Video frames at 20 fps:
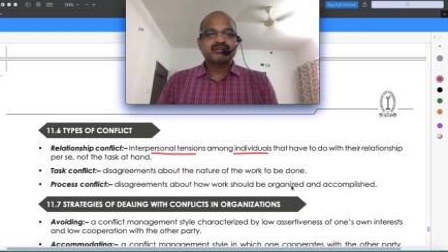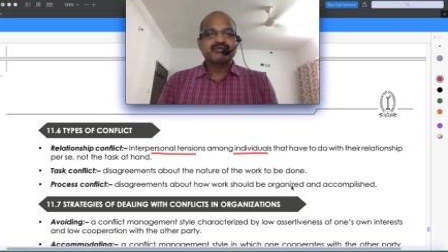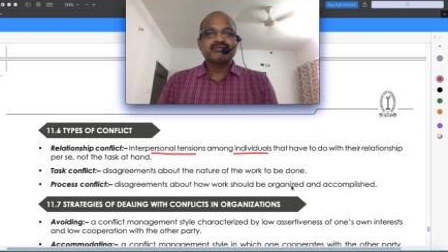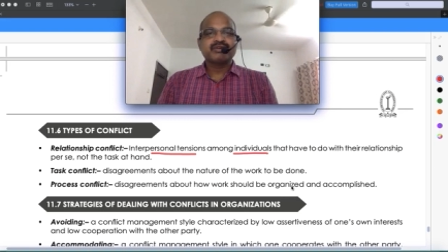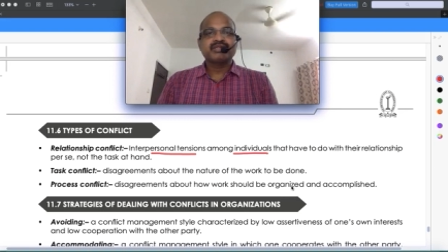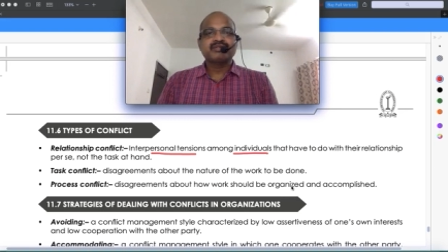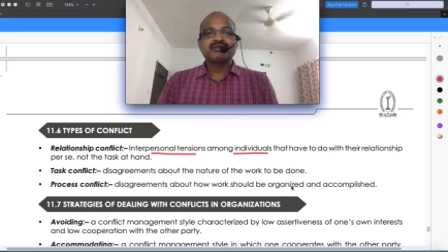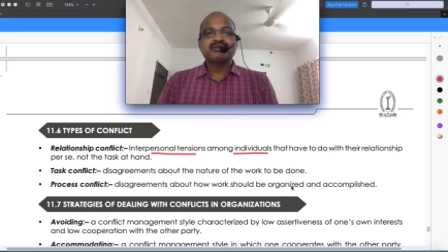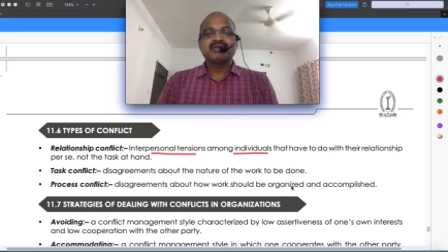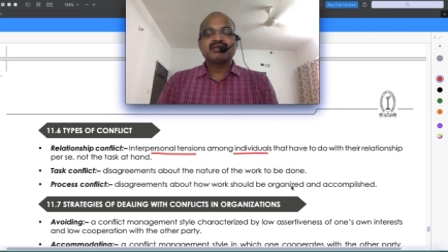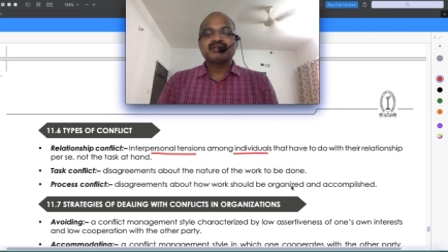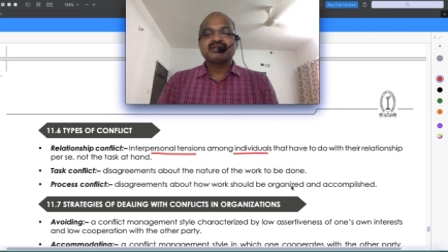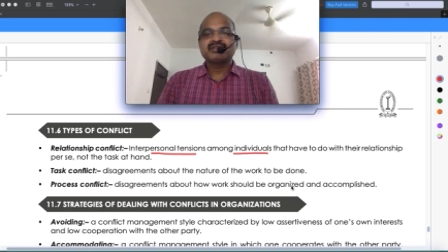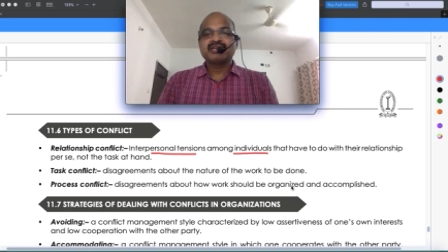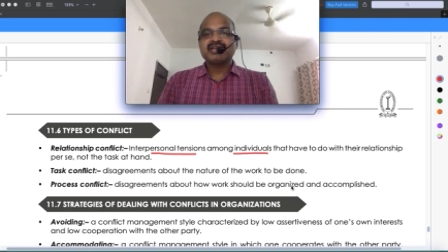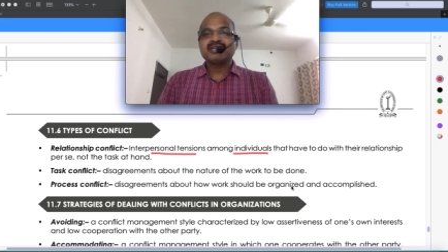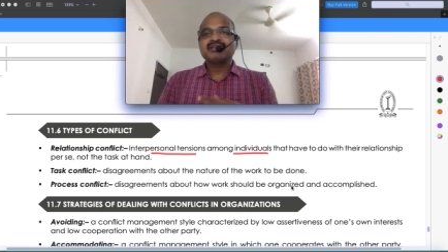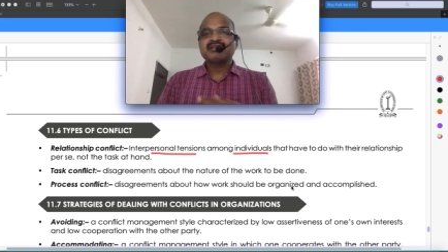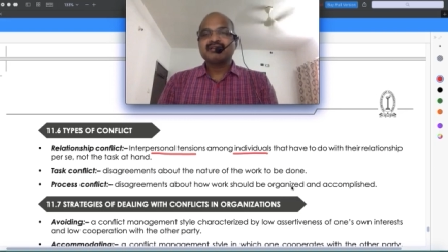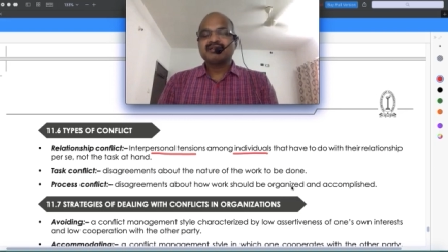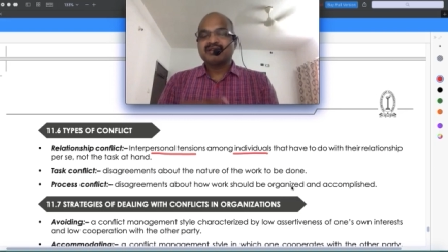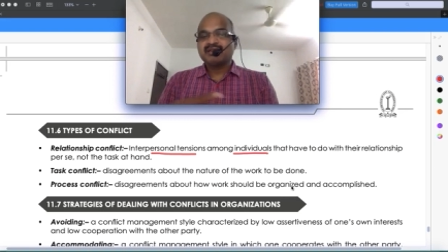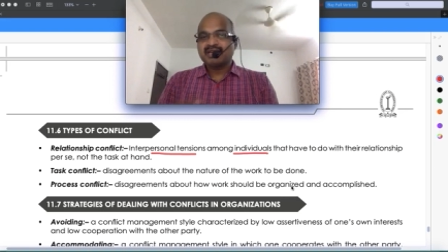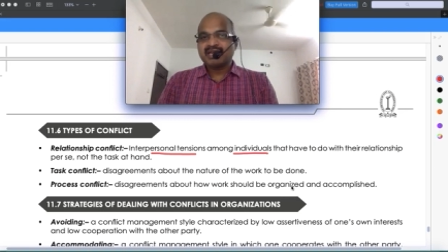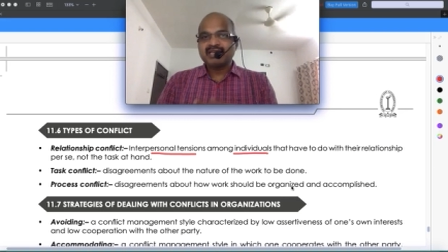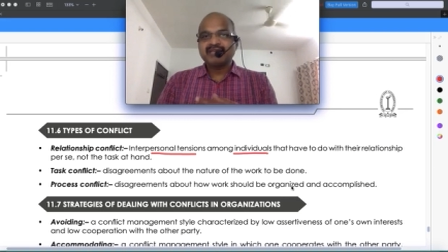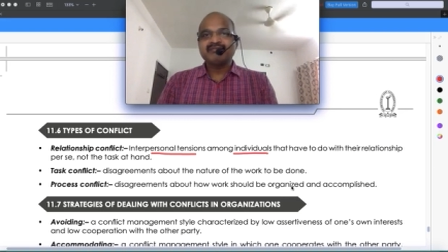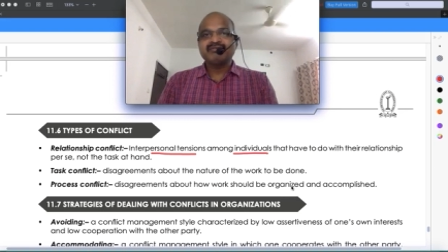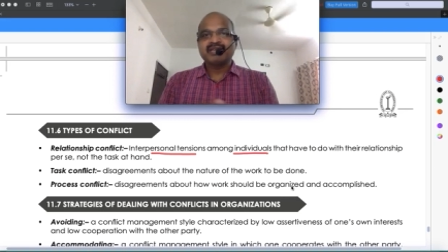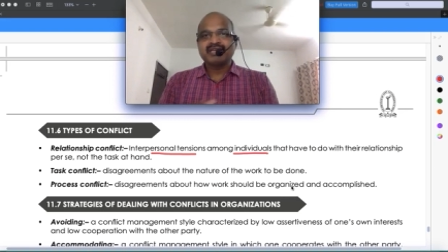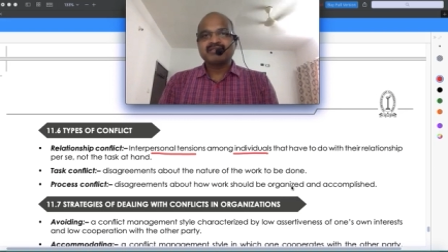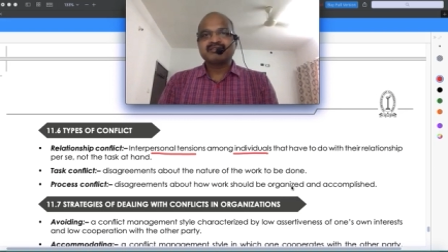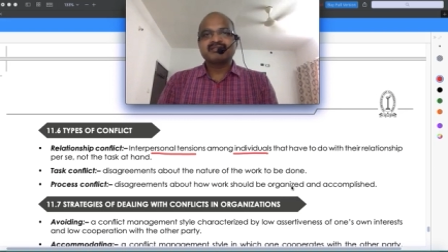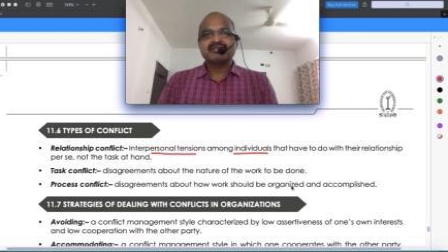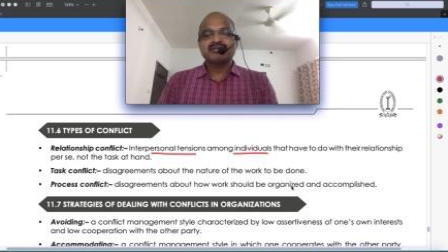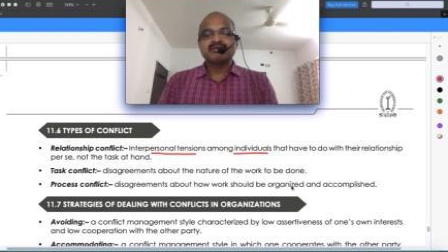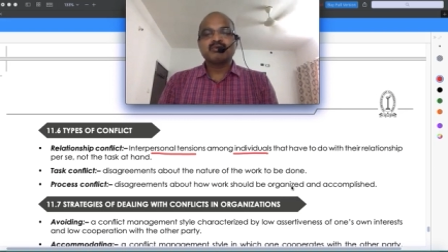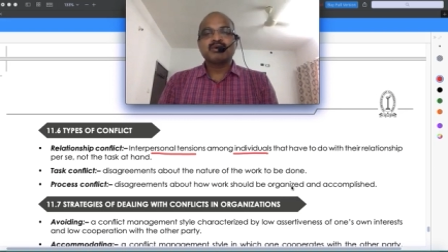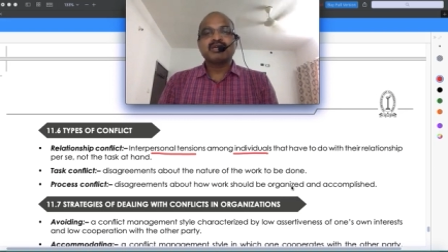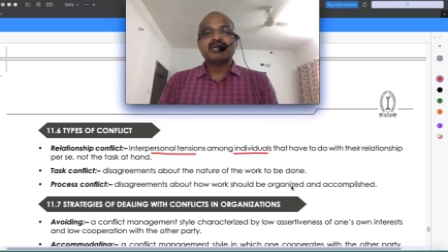when you are taking a live
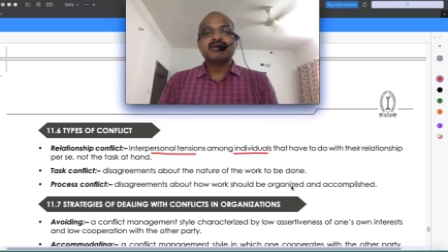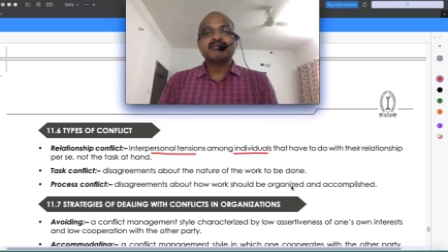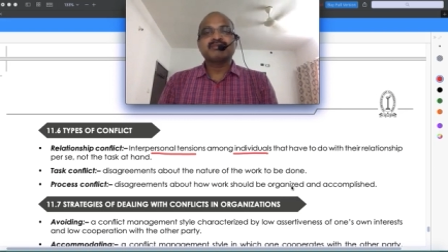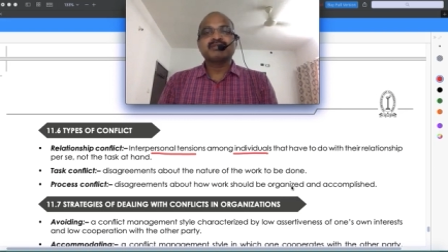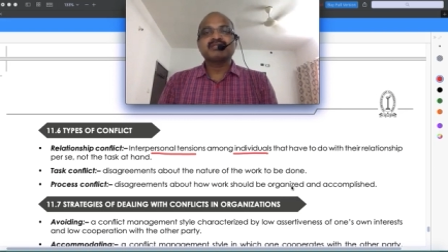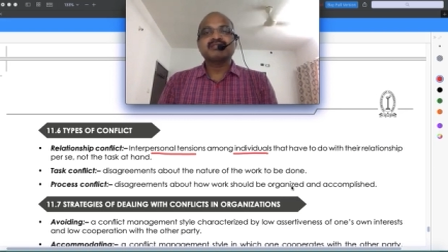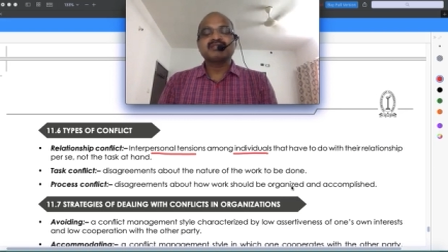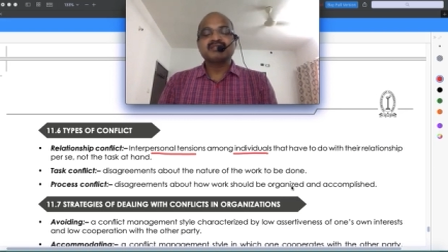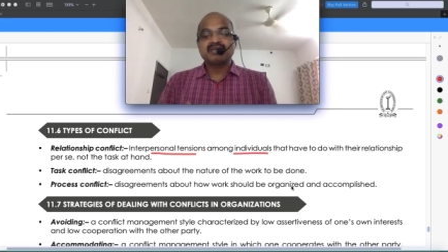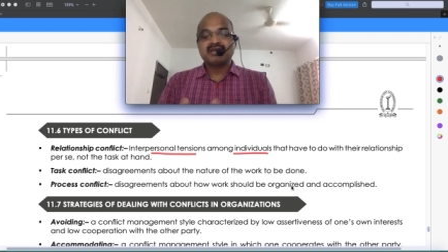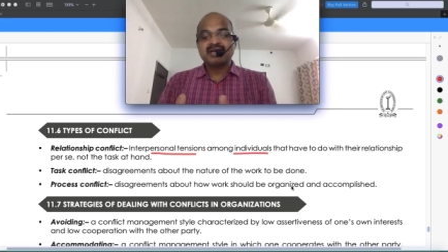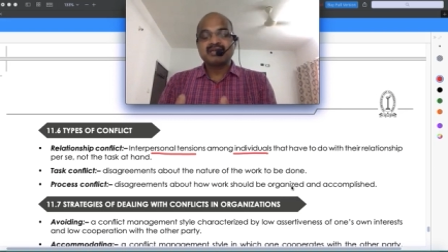lecture what happens